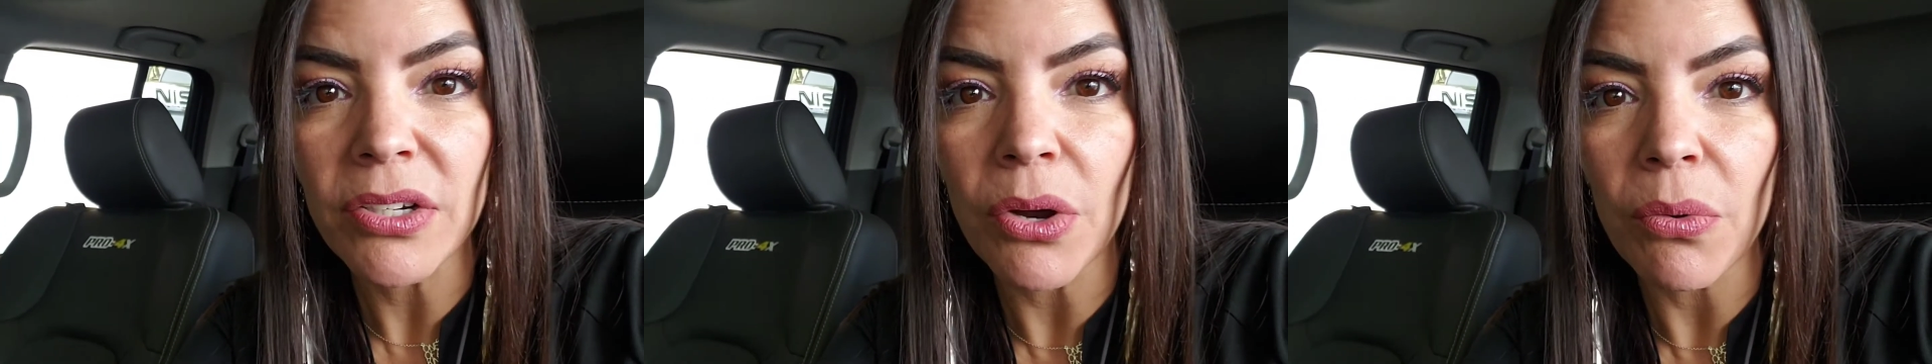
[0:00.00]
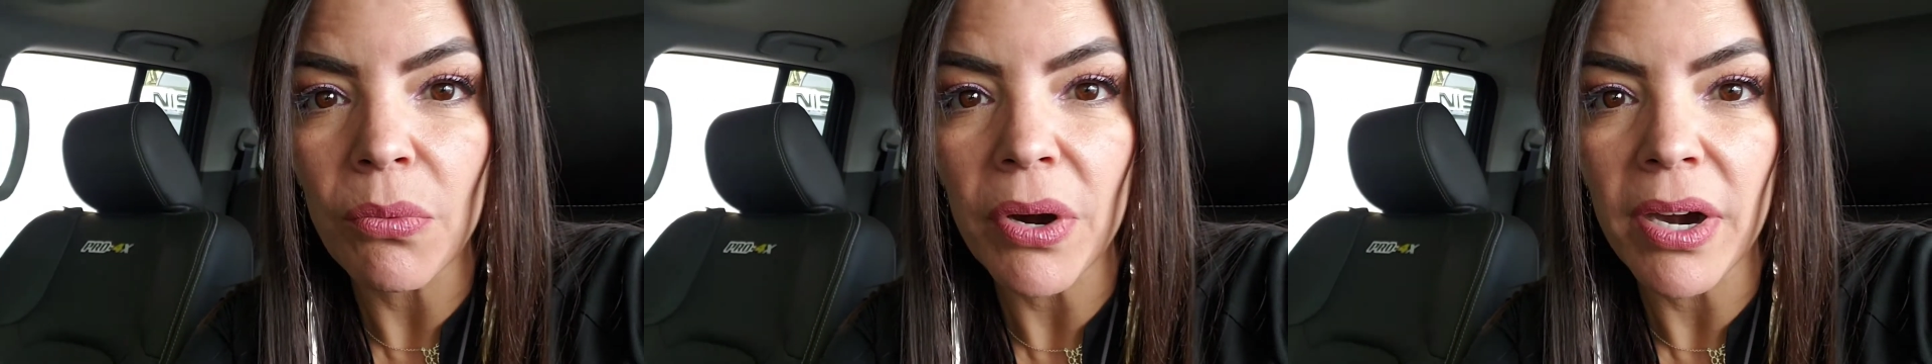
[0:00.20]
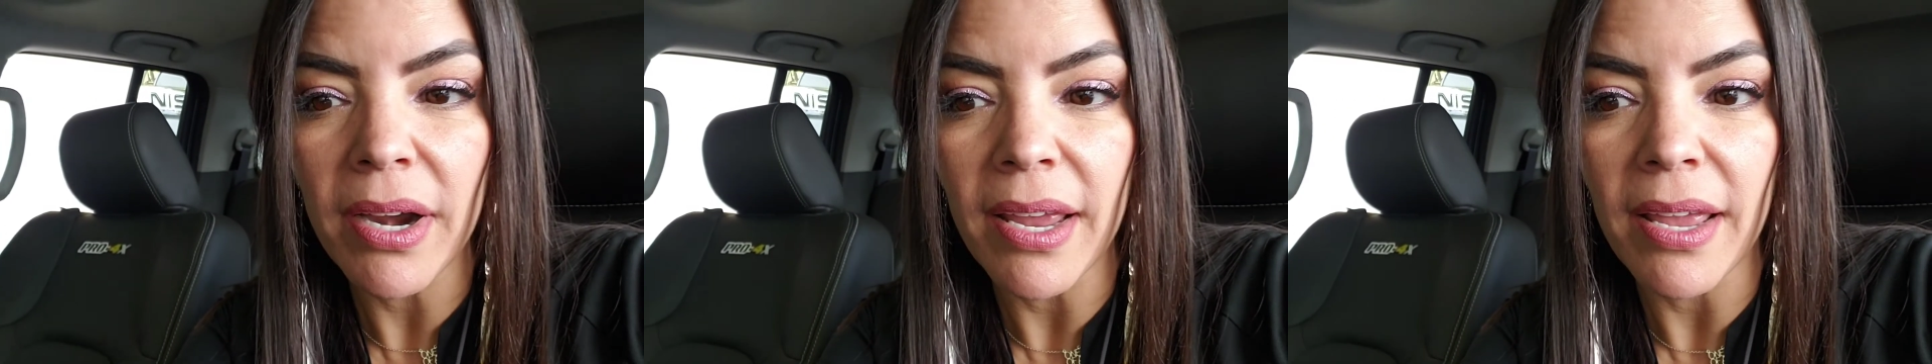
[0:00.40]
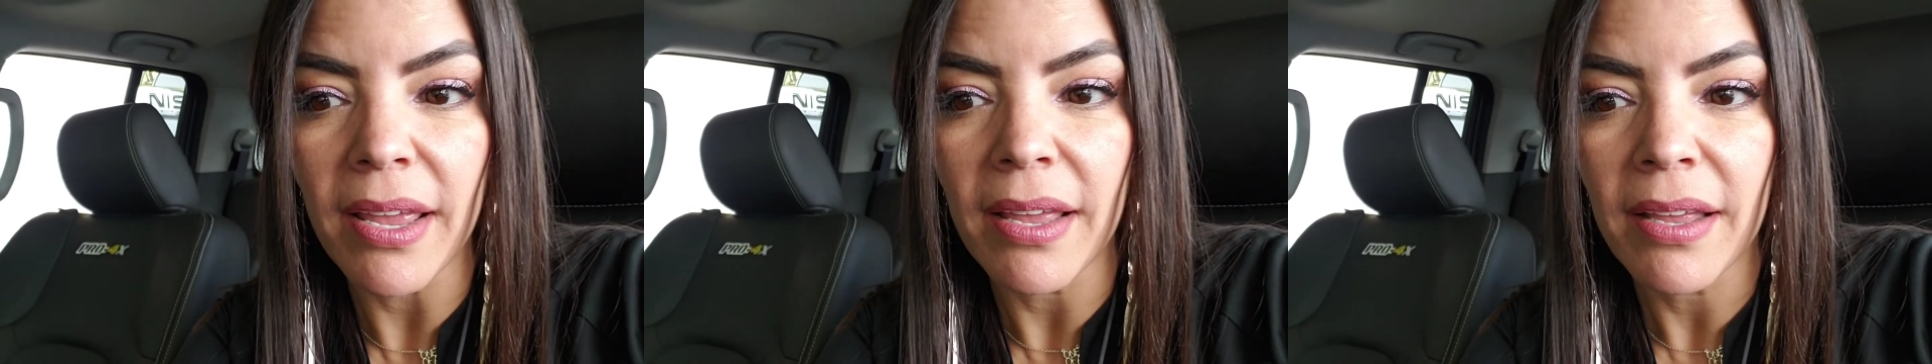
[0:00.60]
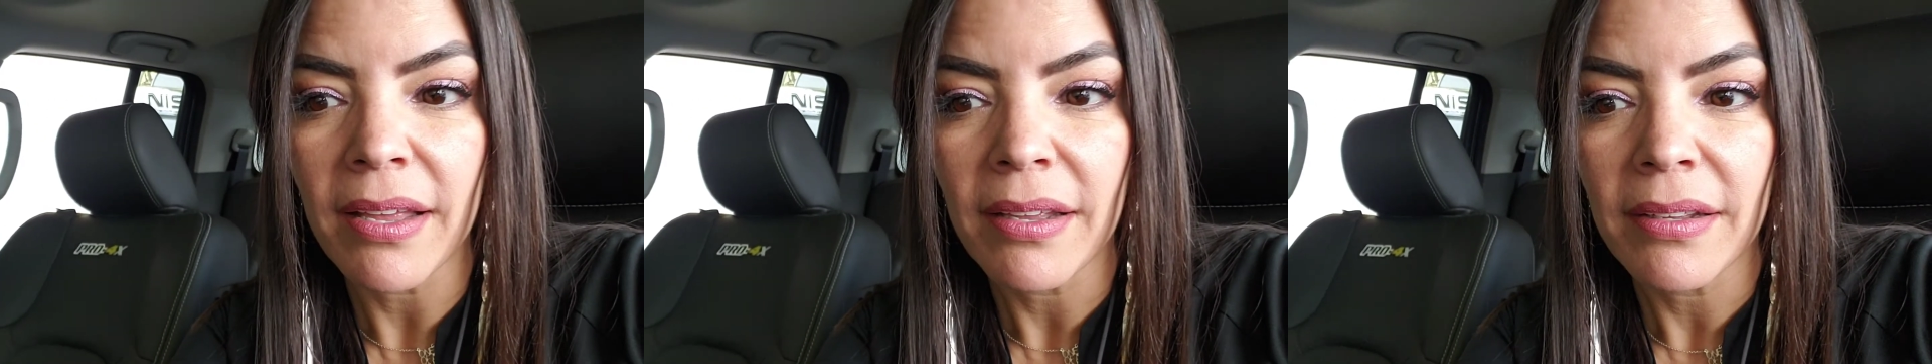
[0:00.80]
Don't
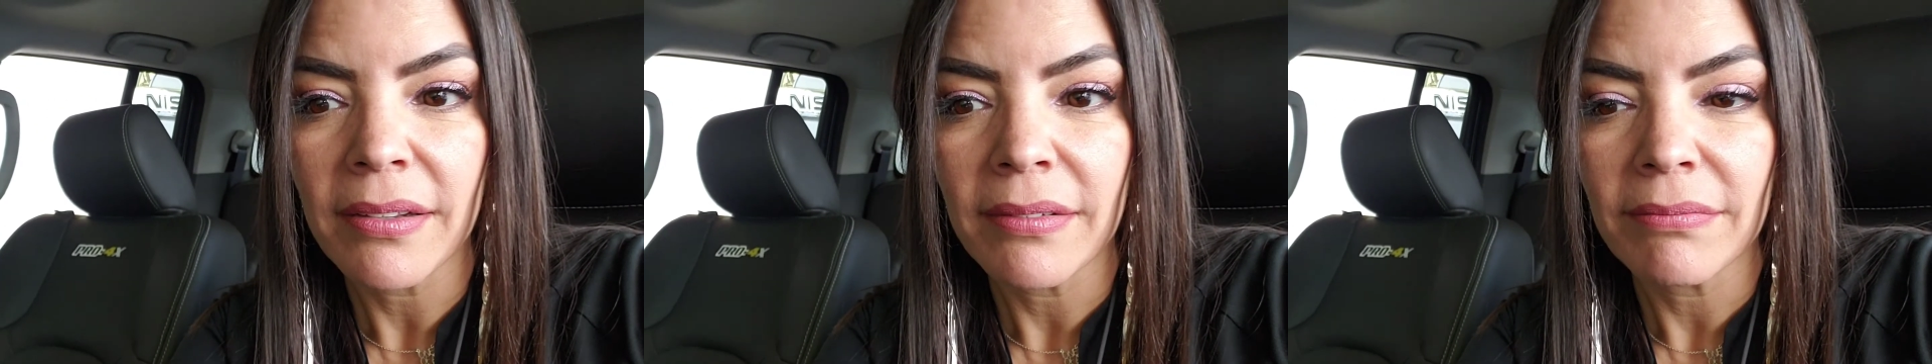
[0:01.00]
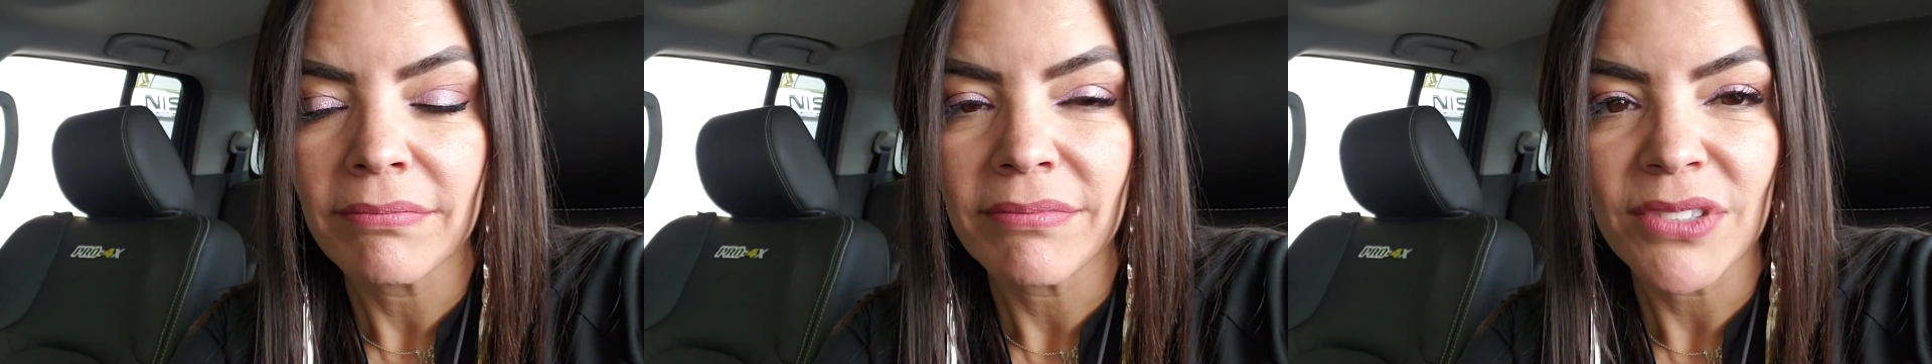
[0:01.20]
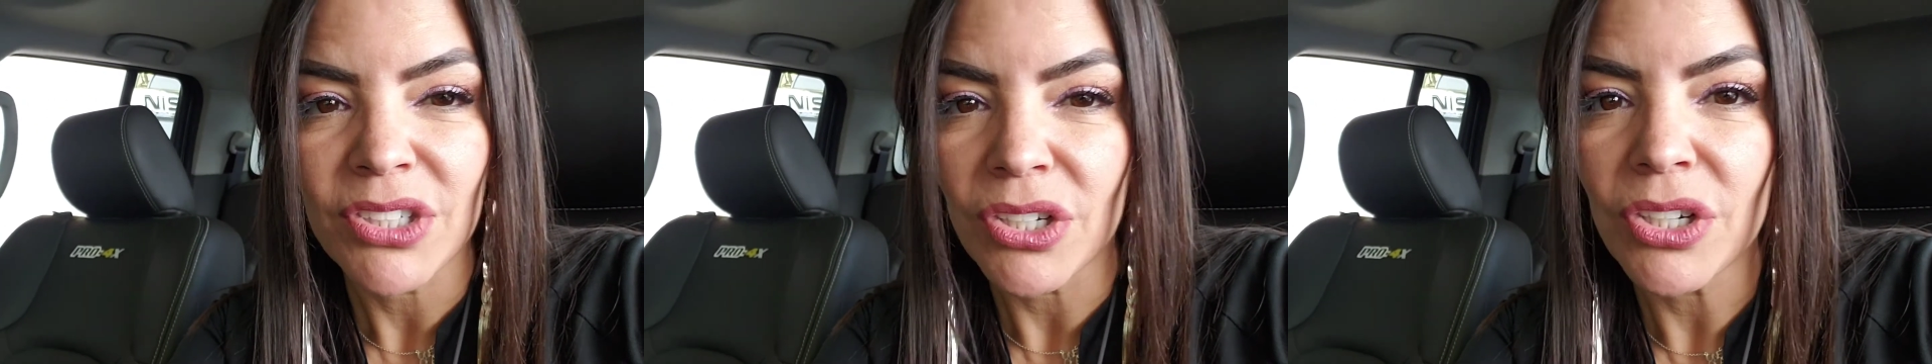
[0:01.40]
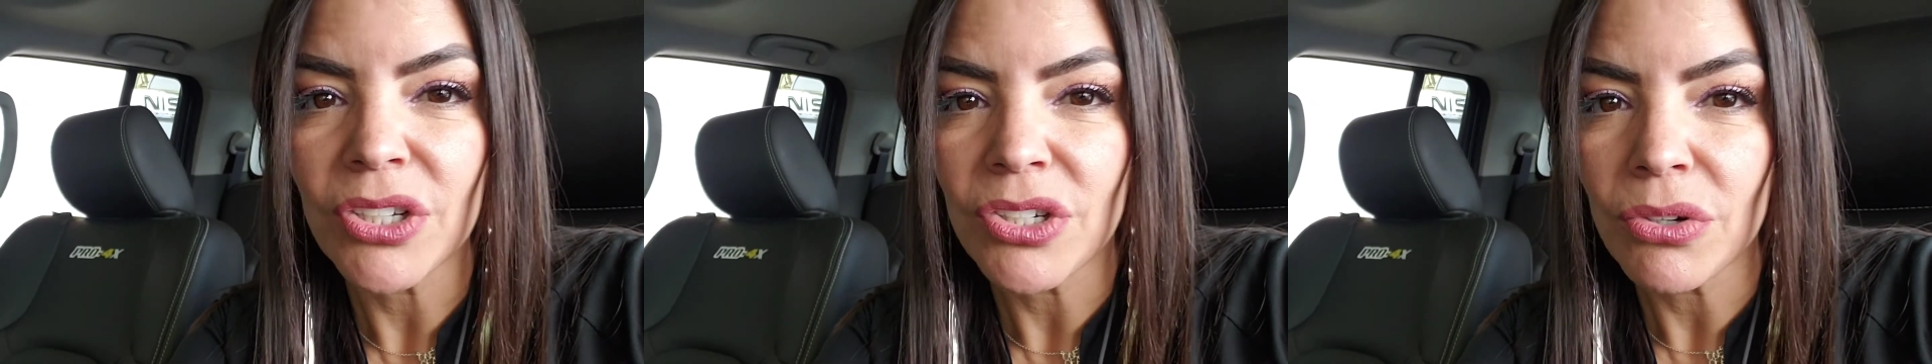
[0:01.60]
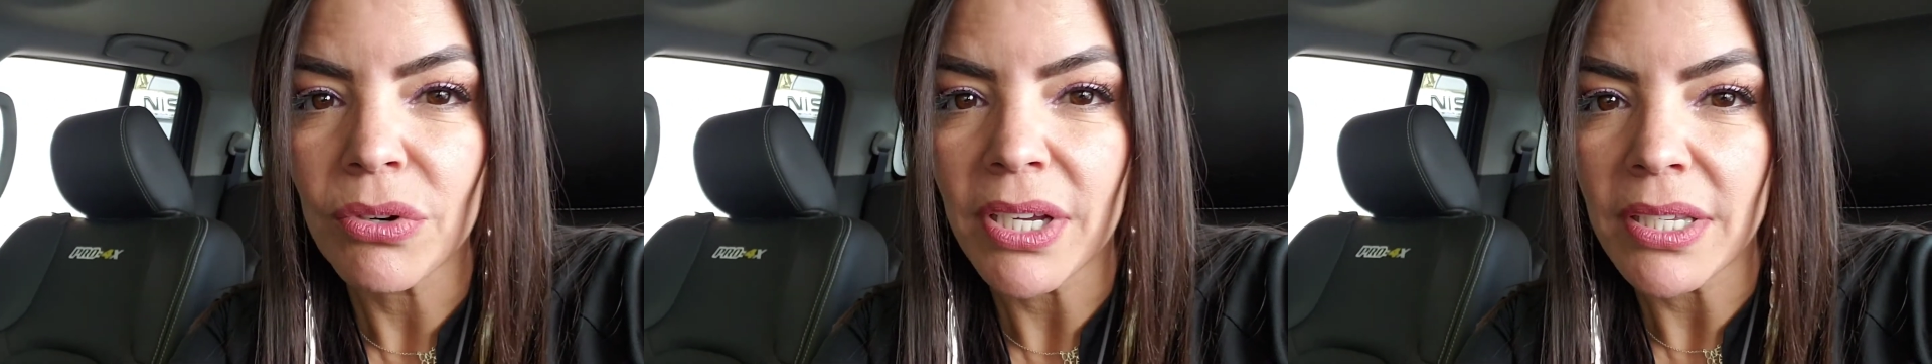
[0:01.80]
worry. It's a good
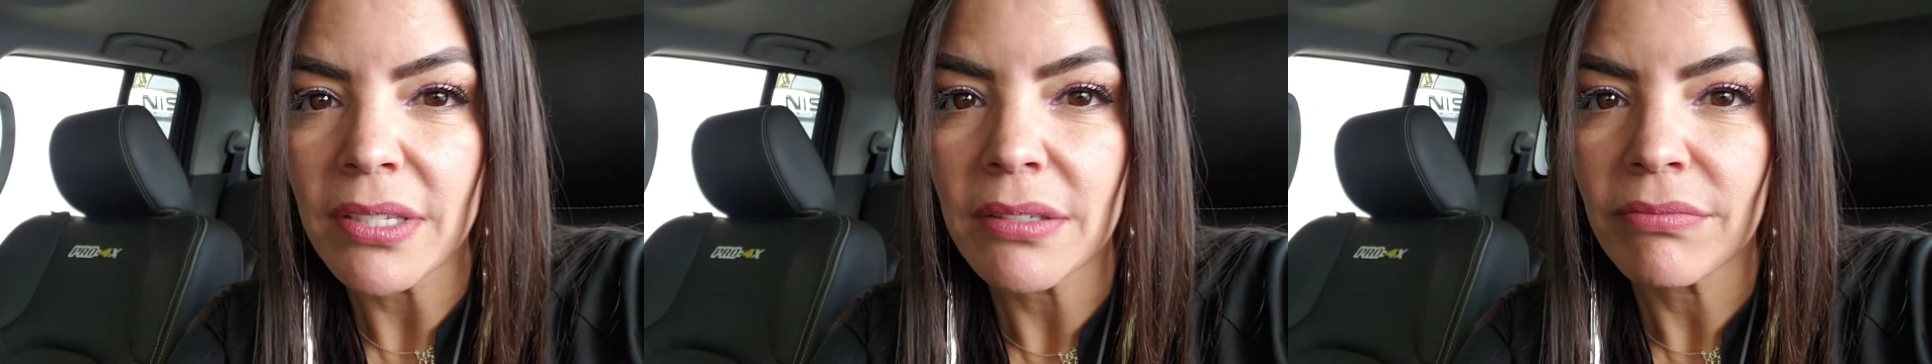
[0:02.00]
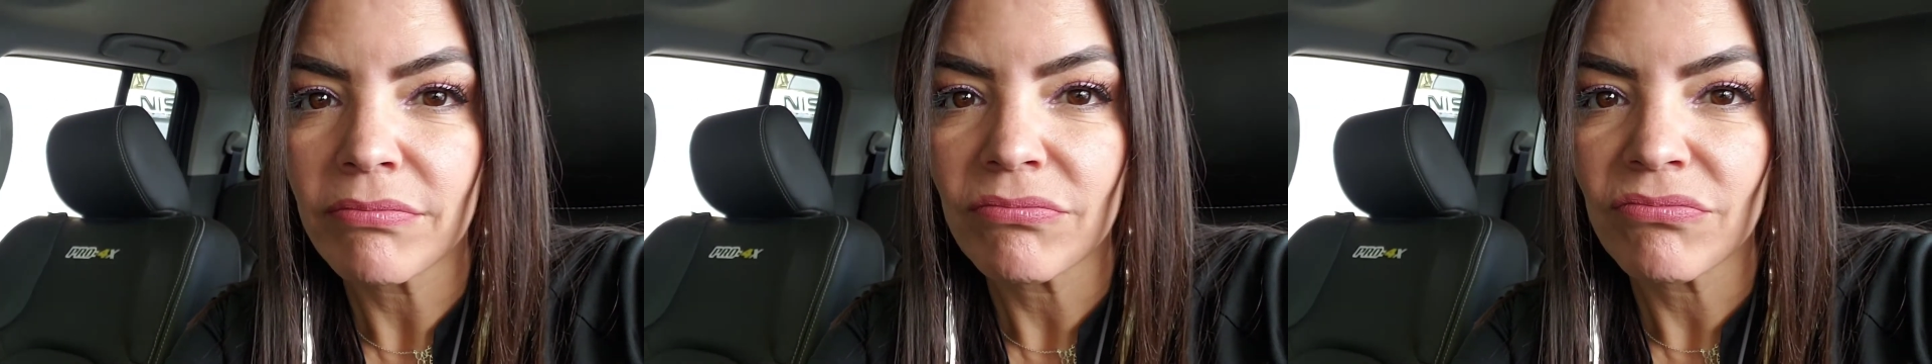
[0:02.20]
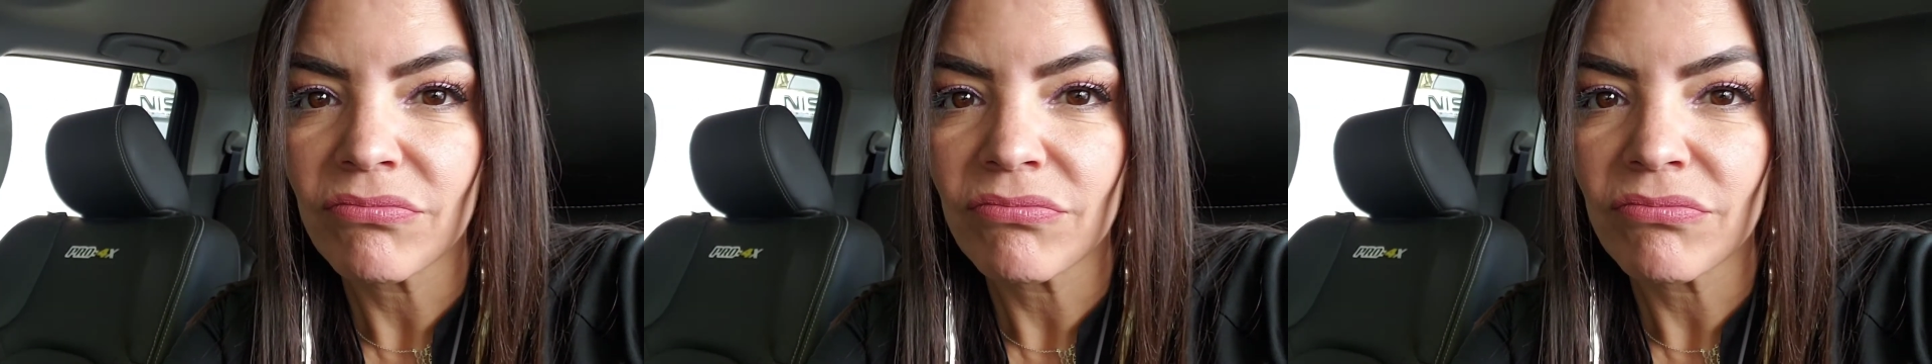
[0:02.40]
choice.